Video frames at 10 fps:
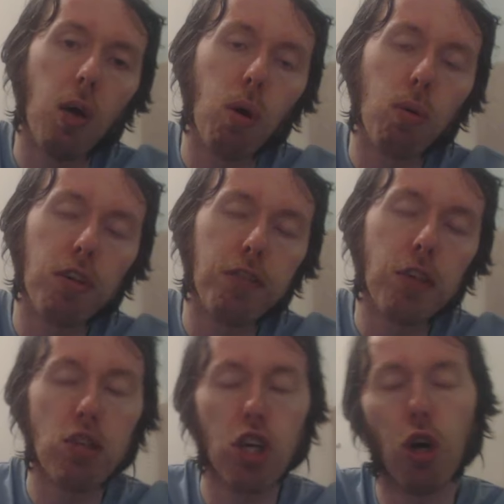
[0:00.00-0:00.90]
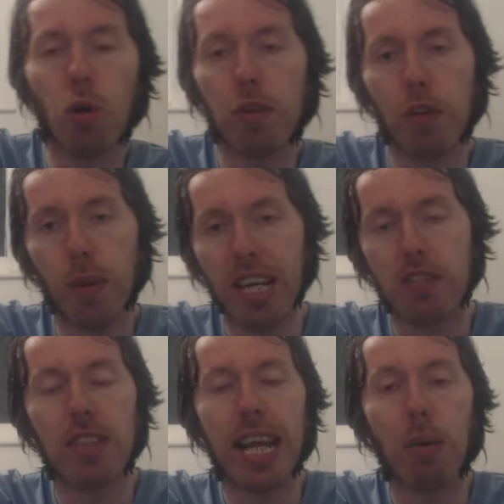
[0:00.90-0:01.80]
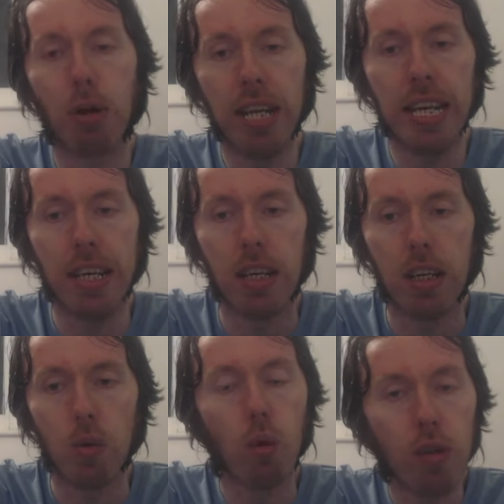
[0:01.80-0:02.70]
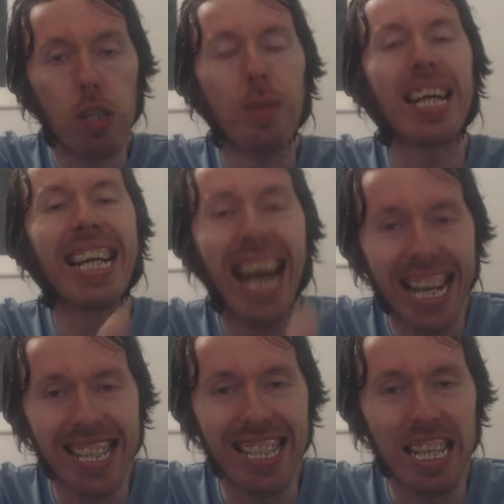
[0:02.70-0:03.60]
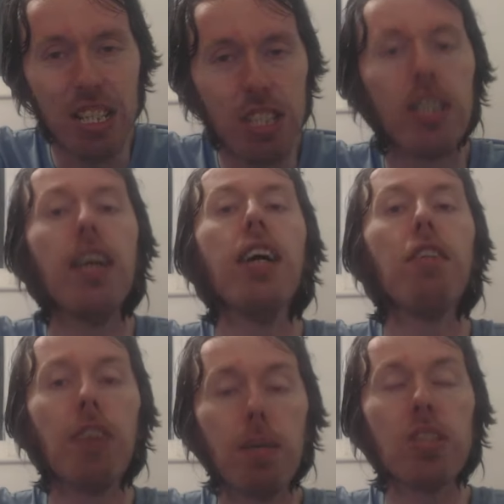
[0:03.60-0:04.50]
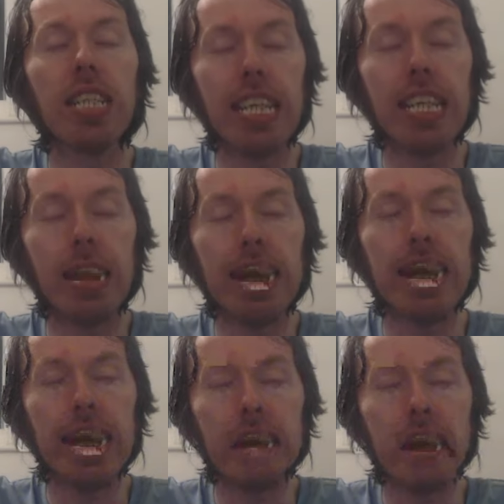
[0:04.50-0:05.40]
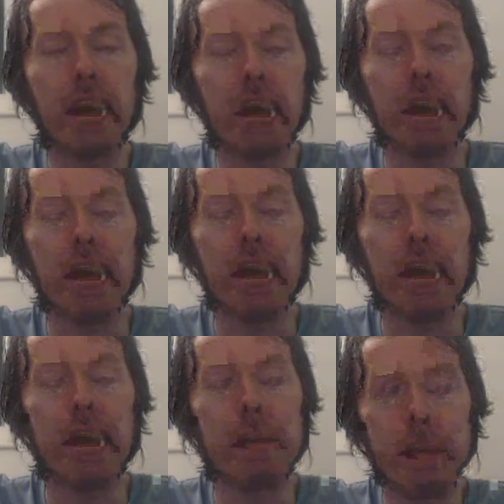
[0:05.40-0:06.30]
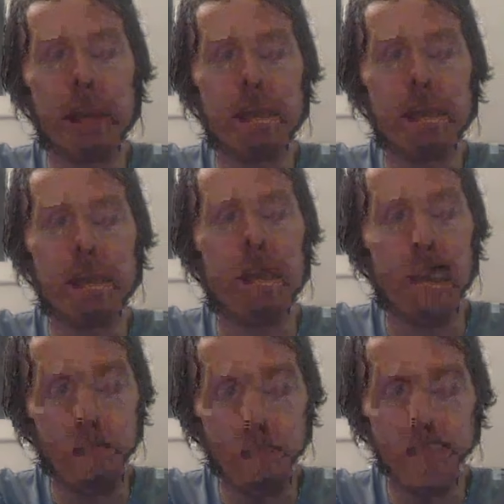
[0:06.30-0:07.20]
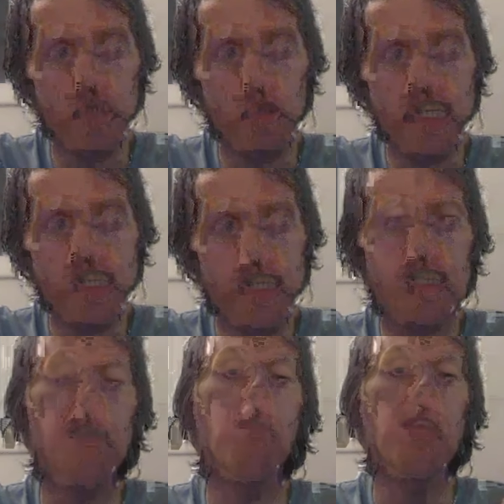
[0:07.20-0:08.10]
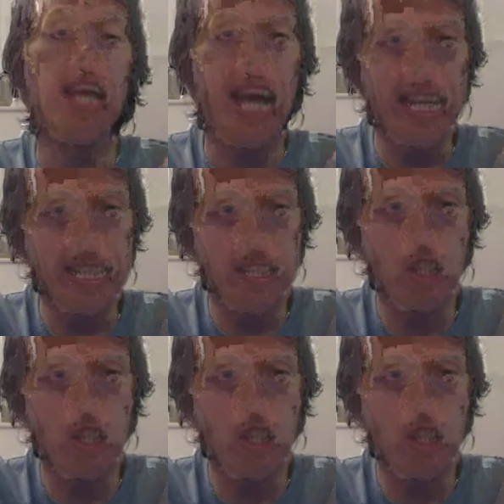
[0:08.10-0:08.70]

And what would the future hold for Rashford now on in? Will this be the catalyst for him to leave Man United Football Club? And based on what he tweeted, and the